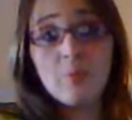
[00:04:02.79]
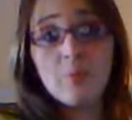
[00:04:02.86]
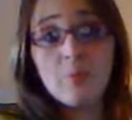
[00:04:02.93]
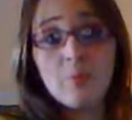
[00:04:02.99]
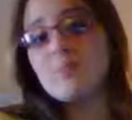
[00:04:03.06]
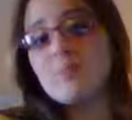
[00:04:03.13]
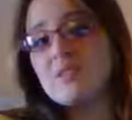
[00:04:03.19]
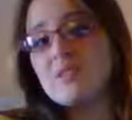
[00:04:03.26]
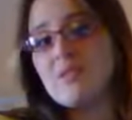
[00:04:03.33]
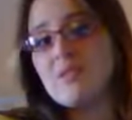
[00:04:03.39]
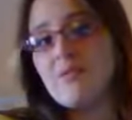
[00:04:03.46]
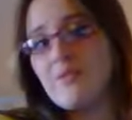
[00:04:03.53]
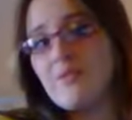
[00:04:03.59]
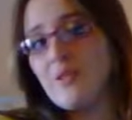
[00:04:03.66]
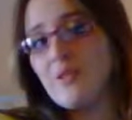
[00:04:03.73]
He was in the
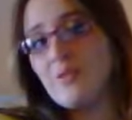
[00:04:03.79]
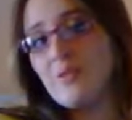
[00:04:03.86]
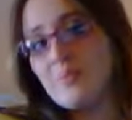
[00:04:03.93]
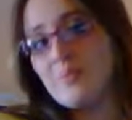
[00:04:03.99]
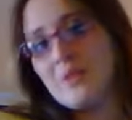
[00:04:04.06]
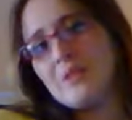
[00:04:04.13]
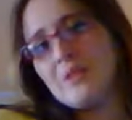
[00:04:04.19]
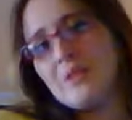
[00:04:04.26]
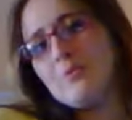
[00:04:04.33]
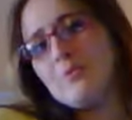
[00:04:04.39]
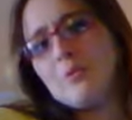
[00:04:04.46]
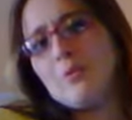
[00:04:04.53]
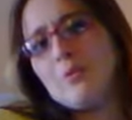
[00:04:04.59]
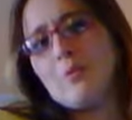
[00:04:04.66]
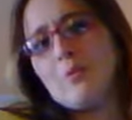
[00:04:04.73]
Philippine
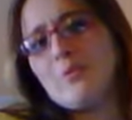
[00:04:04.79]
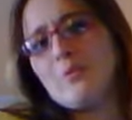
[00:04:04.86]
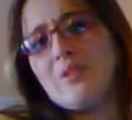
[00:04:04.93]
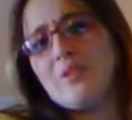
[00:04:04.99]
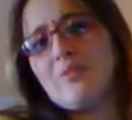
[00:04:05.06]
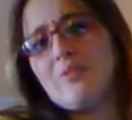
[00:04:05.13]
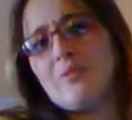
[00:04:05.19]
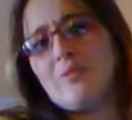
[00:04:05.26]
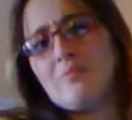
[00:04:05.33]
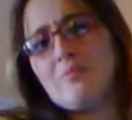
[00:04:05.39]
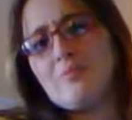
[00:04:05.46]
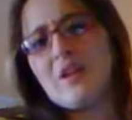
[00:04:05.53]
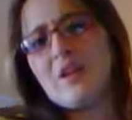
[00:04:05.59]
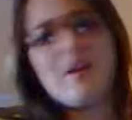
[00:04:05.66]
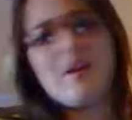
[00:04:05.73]
War, whatever.
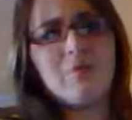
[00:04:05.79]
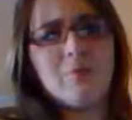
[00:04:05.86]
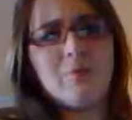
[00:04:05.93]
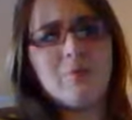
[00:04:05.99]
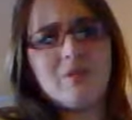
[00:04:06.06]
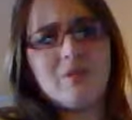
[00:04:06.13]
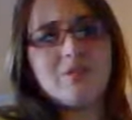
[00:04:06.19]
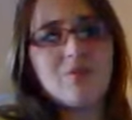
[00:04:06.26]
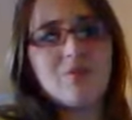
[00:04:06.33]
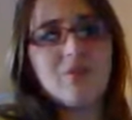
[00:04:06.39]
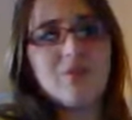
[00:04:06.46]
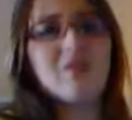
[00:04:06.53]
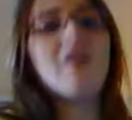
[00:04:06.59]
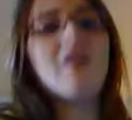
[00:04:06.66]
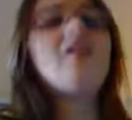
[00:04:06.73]
I don't know what it's called.
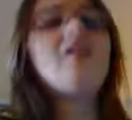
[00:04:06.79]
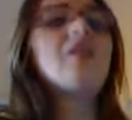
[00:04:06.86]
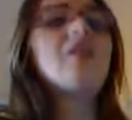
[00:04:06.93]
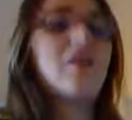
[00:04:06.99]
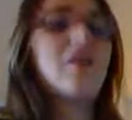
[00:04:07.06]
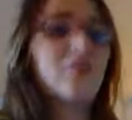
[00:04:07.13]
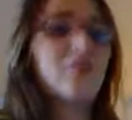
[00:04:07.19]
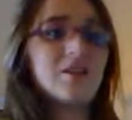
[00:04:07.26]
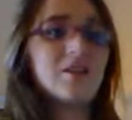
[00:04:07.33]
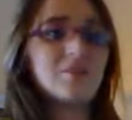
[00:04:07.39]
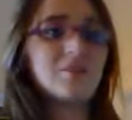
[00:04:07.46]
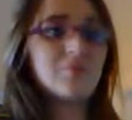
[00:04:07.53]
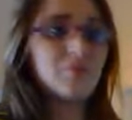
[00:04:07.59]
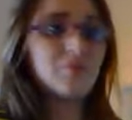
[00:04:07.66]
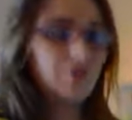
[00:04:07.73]
I don't ask him
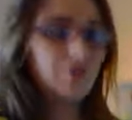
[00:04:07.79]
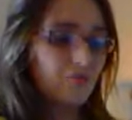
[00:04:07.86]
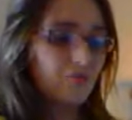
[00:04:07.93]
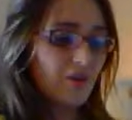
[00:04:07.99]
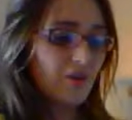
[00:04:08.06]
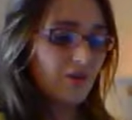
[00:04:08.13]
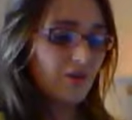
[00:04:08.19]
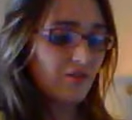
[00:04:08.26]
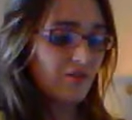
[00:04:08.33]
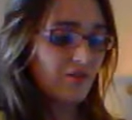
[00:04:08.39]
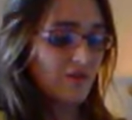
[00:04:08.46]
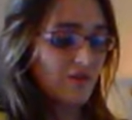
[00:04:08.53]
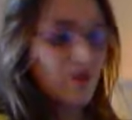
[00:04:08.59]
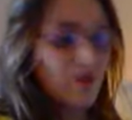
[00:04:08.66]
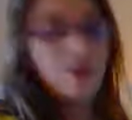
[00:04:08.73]
too much about it,
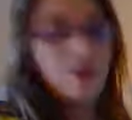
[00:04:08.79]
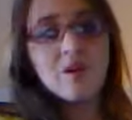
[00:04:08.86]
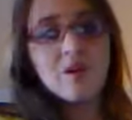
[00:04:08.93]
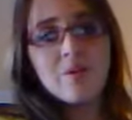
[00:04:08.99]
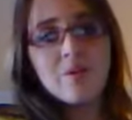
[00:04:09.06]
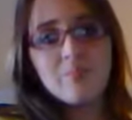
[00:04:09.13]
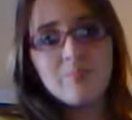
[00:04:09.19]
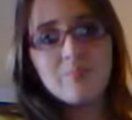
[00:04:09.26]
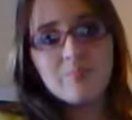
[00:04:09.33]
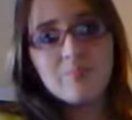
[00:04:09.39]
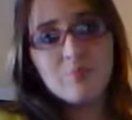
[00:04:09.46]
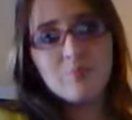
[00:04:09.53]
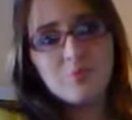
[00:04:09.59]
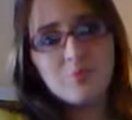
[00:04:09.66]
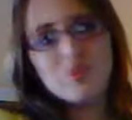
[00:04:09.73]

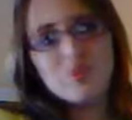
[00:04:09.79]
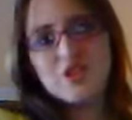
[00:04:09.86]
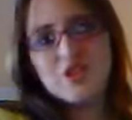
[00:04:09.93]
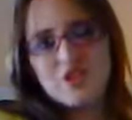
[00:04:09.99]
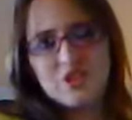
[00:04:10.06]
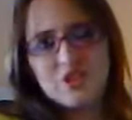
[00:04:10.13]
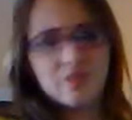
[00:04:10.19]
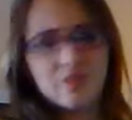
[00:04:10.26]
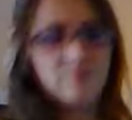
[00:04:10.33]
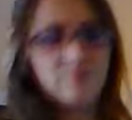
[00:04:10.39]
which I should.